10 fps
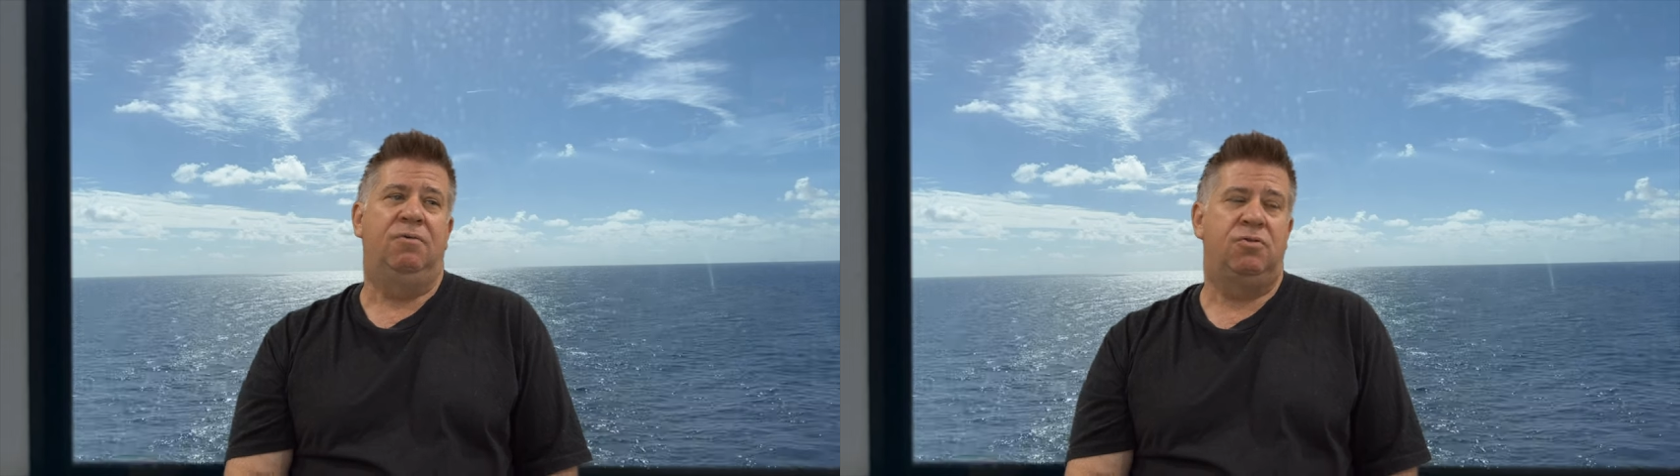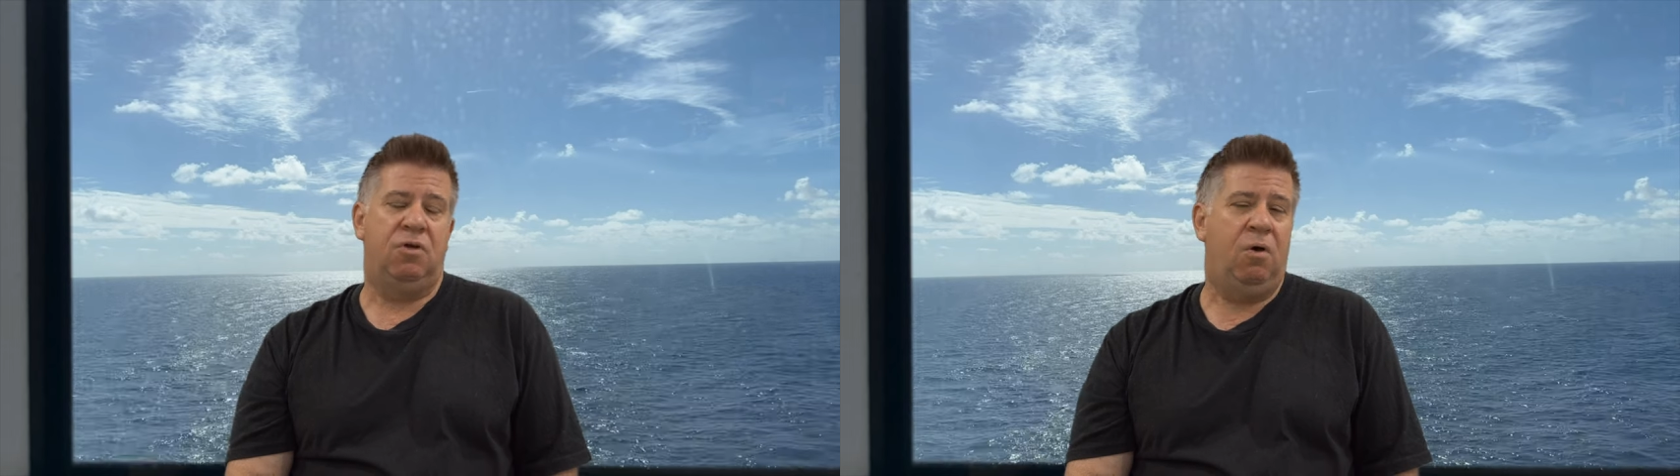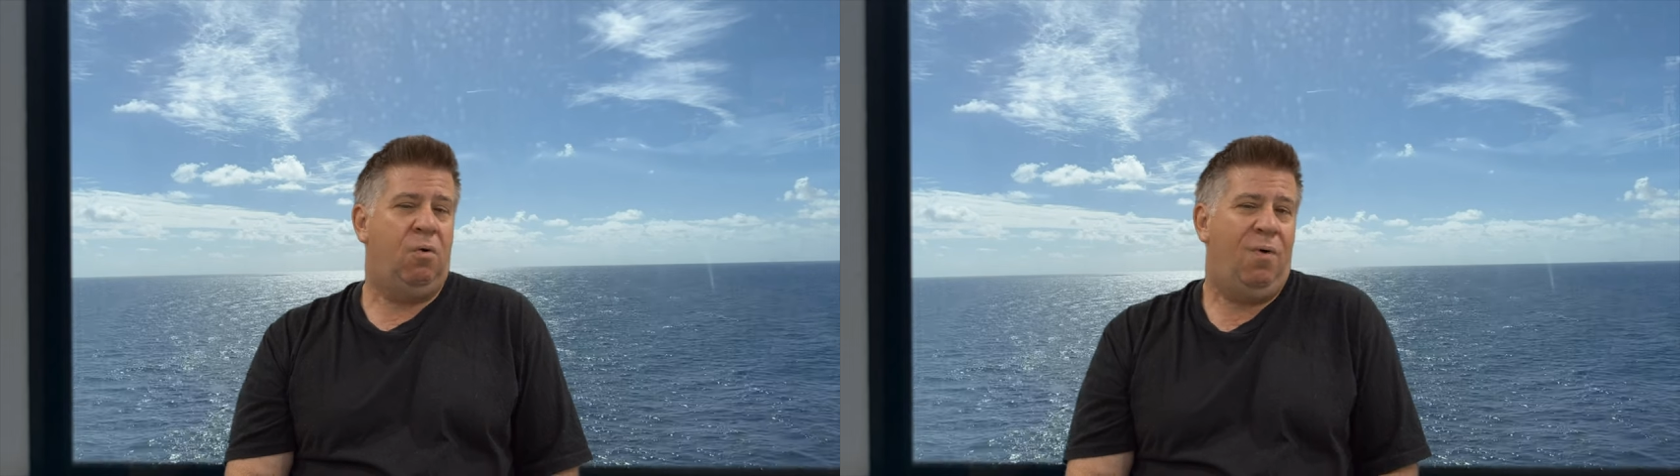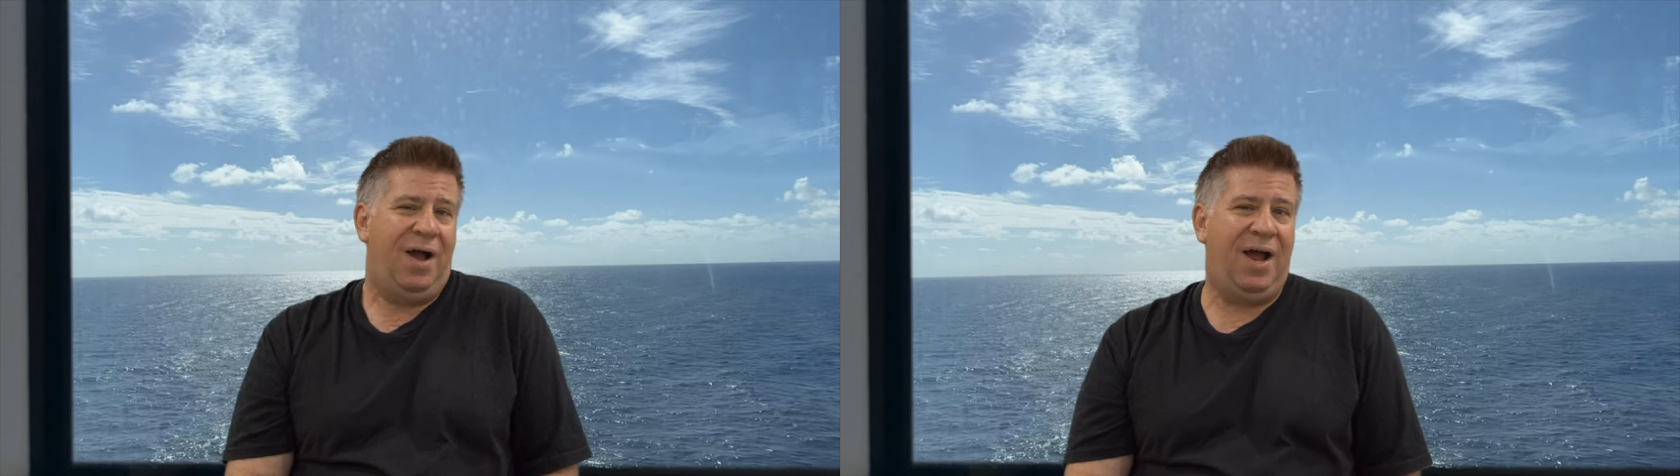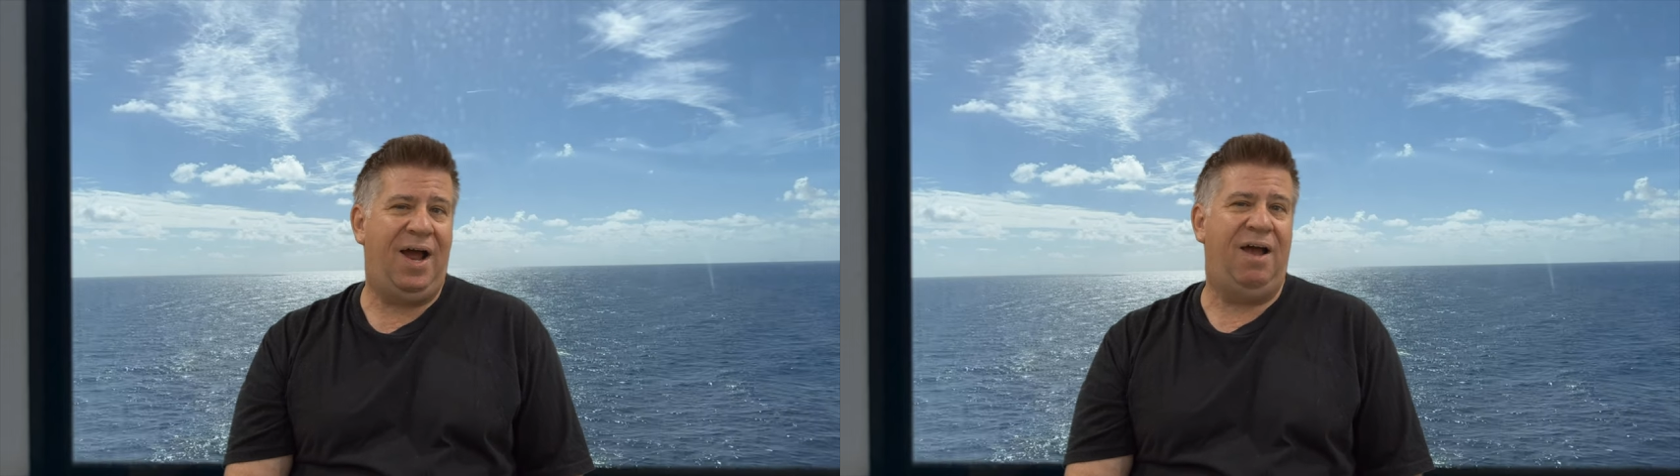So
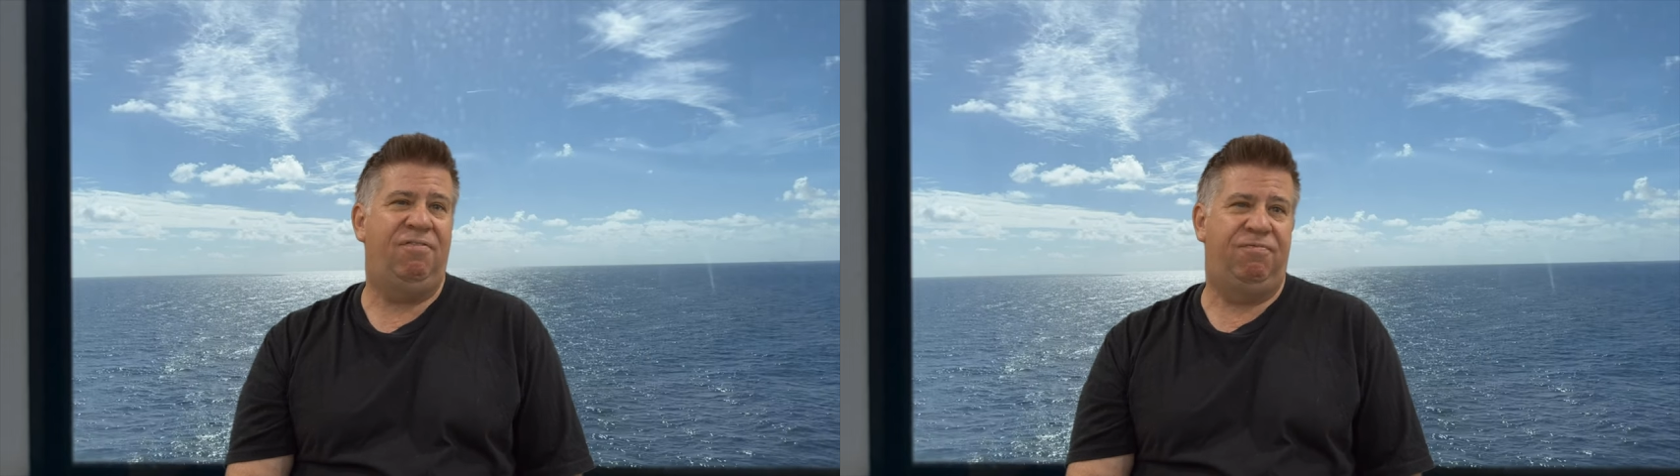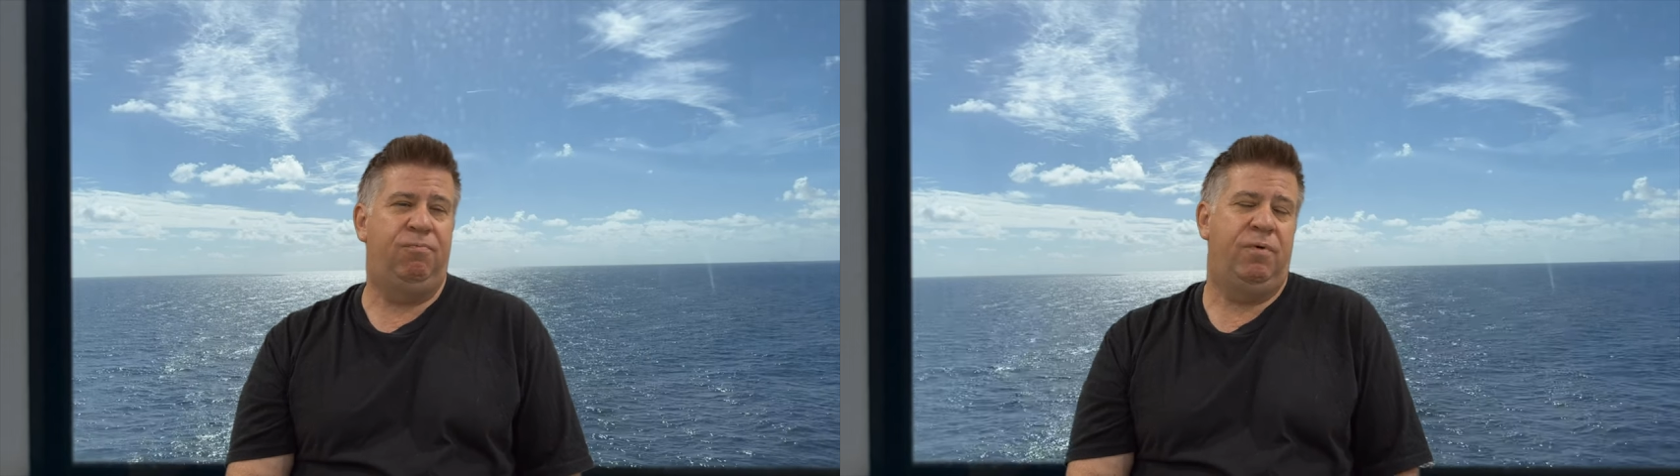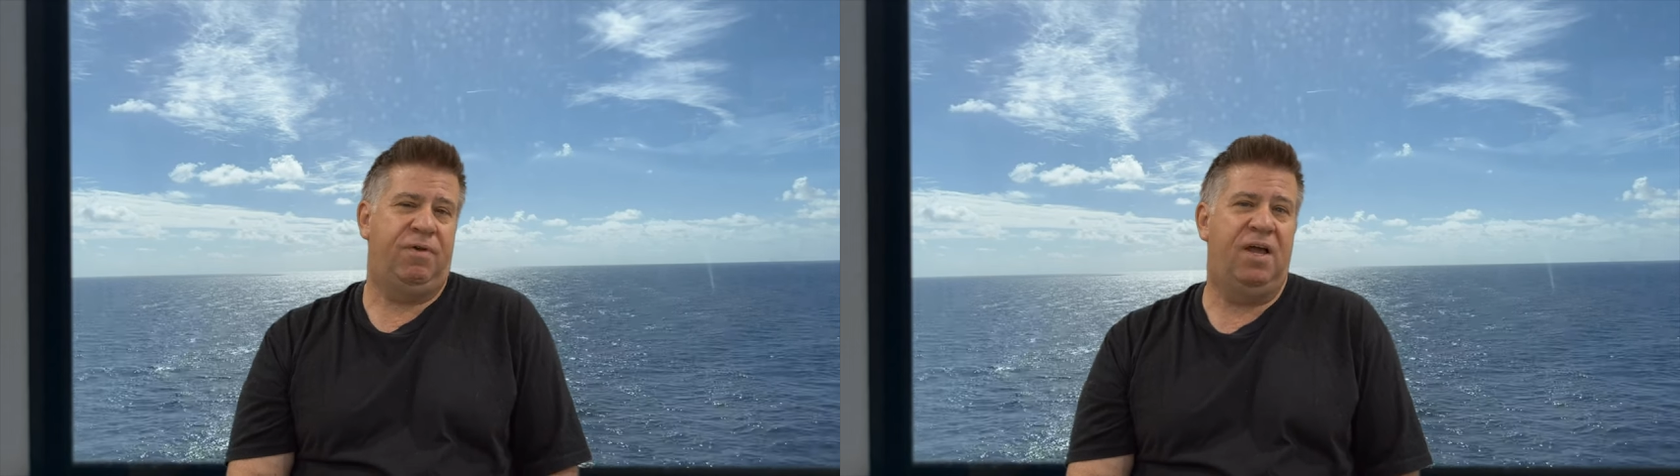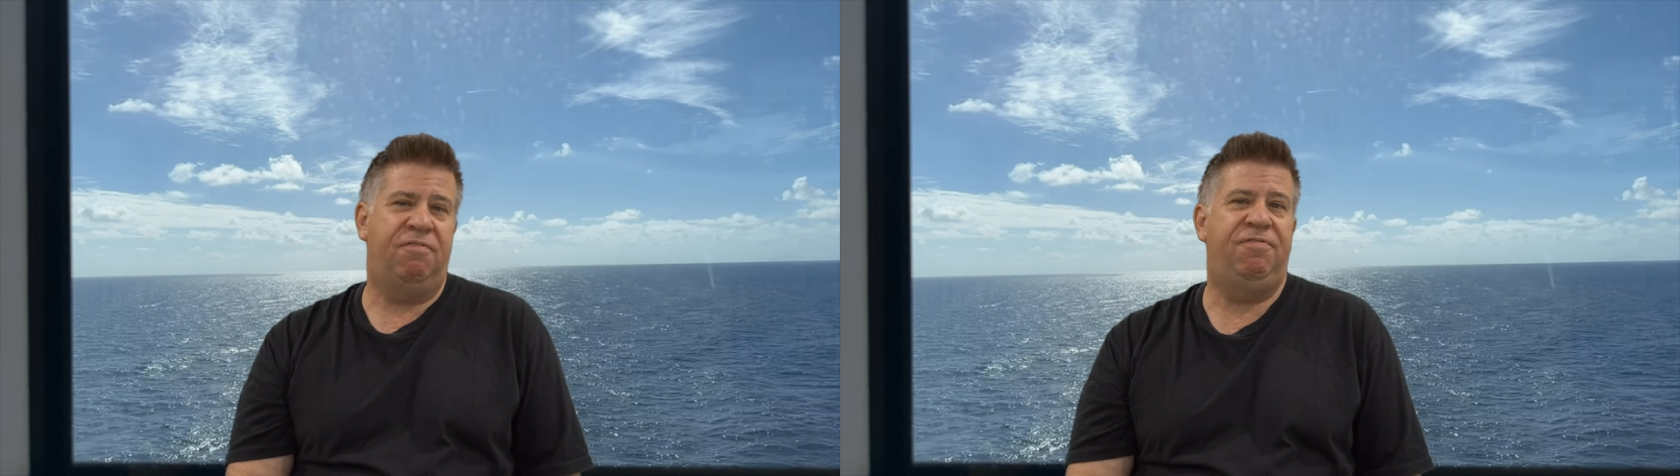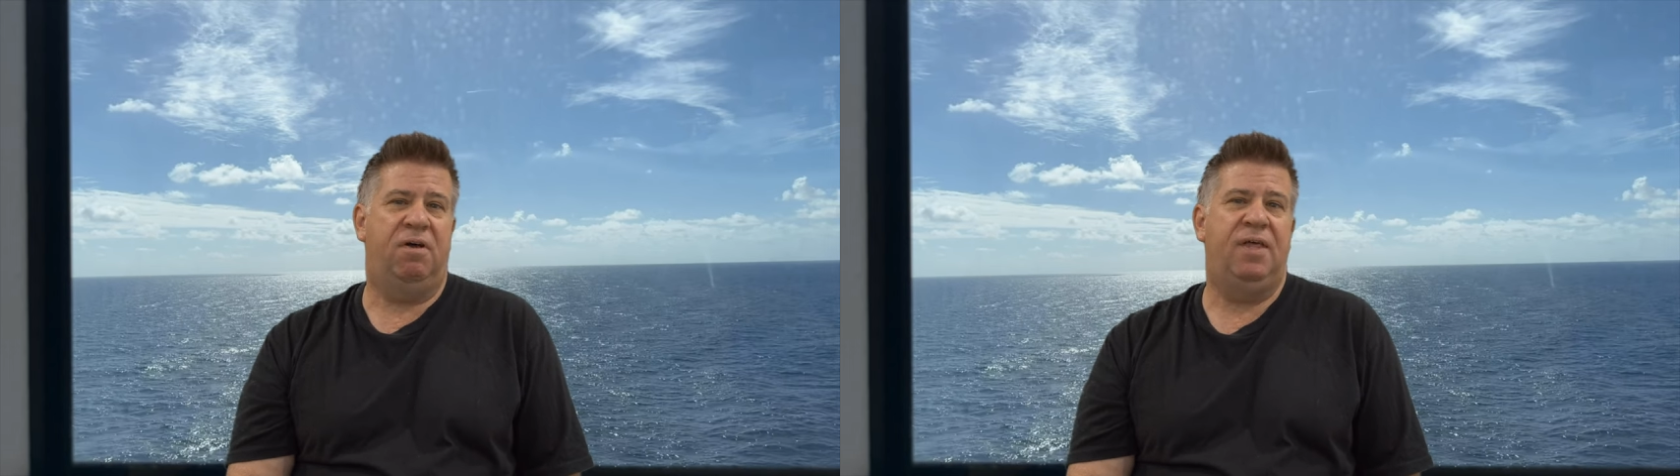I, we kind
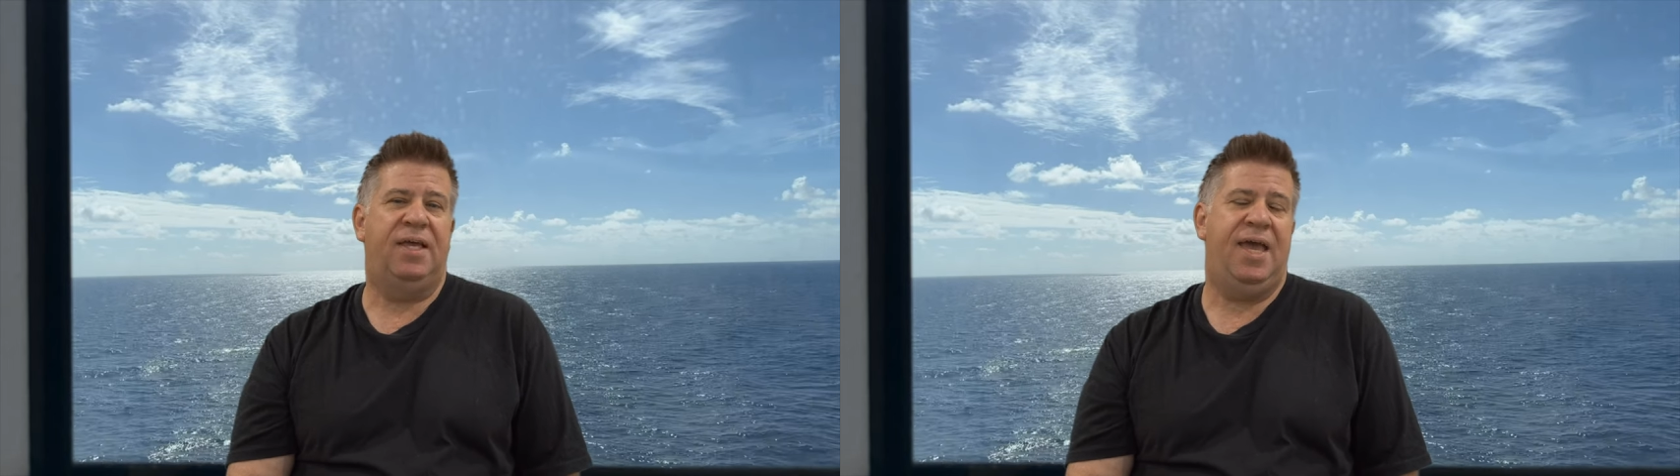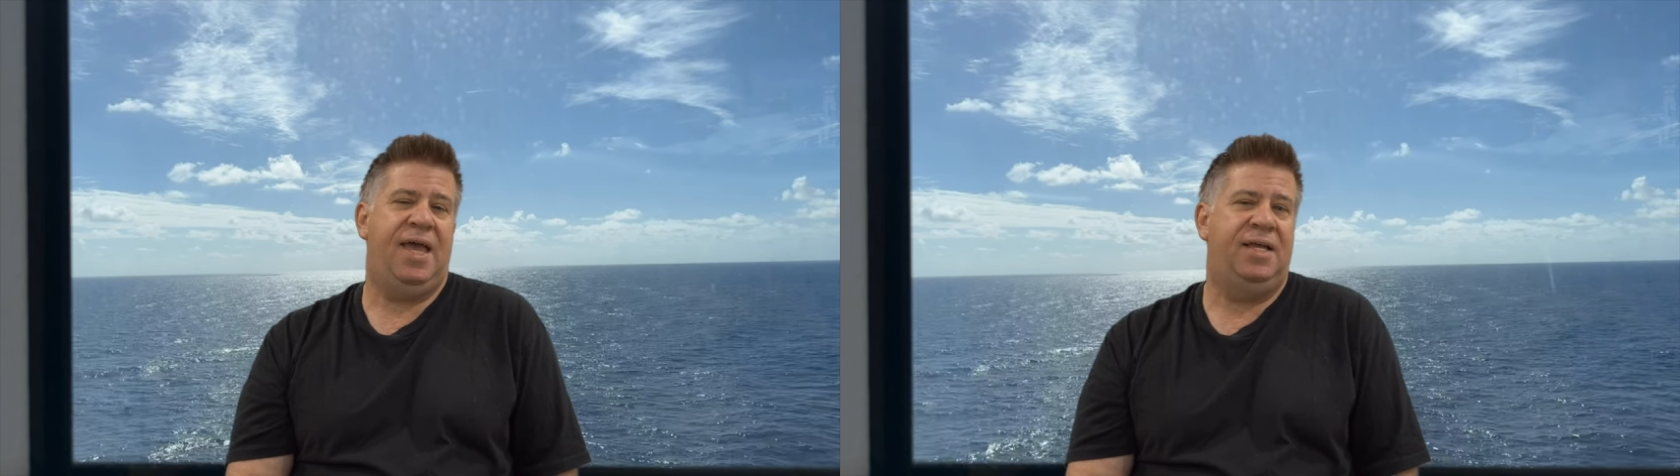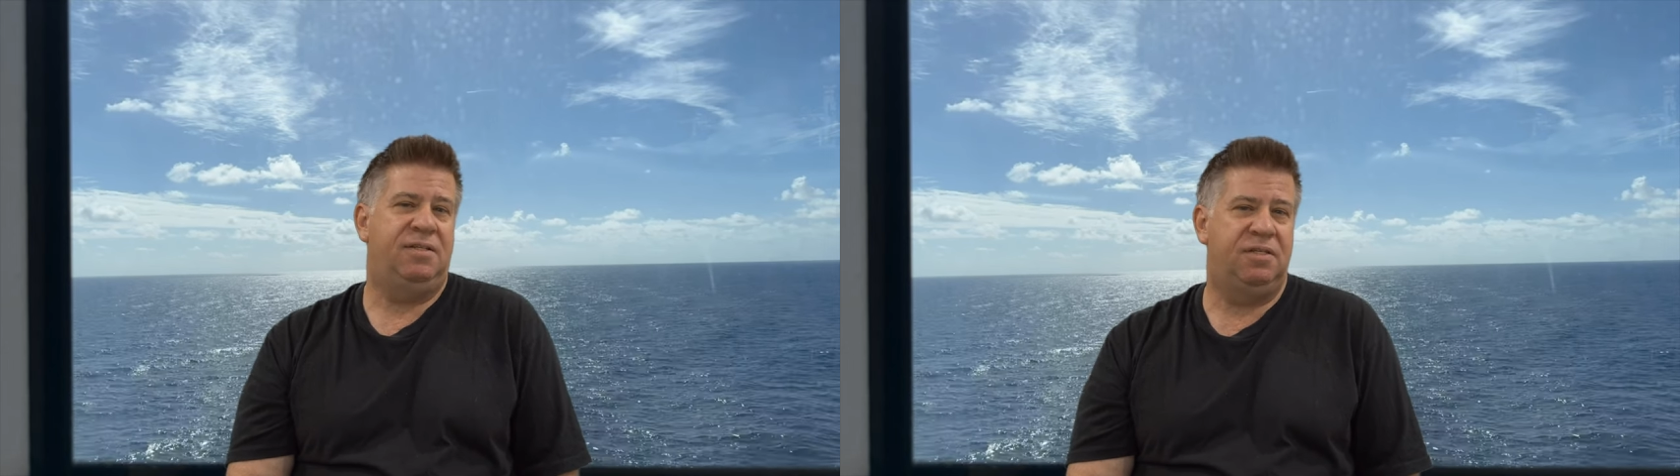of felt like, hey,